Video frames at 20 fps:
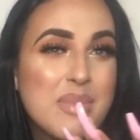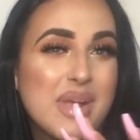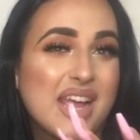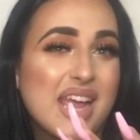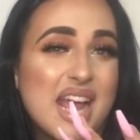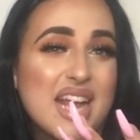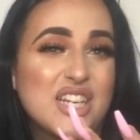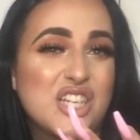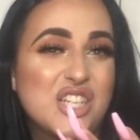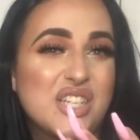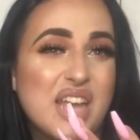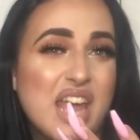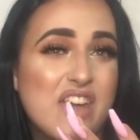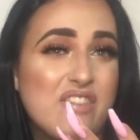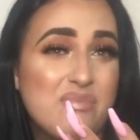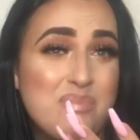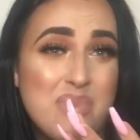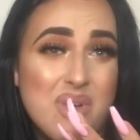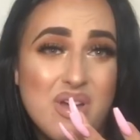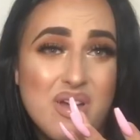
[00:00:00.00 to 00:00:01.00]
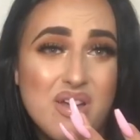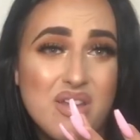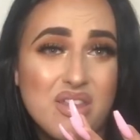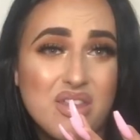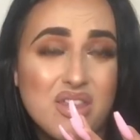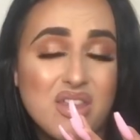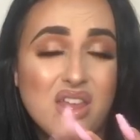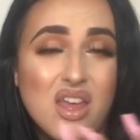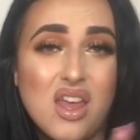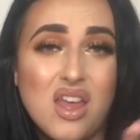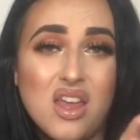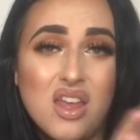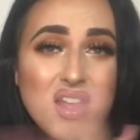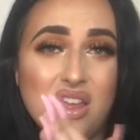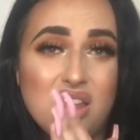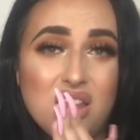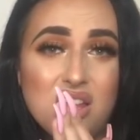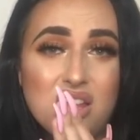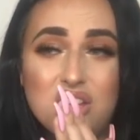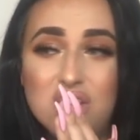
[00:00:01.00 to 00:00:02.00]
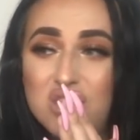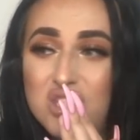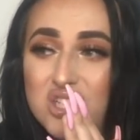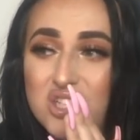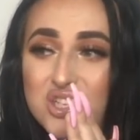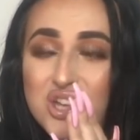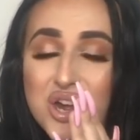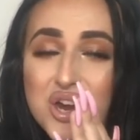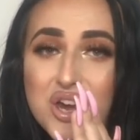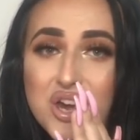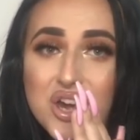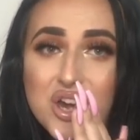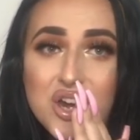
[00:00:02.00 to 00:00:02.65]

My cat just gave birth. So,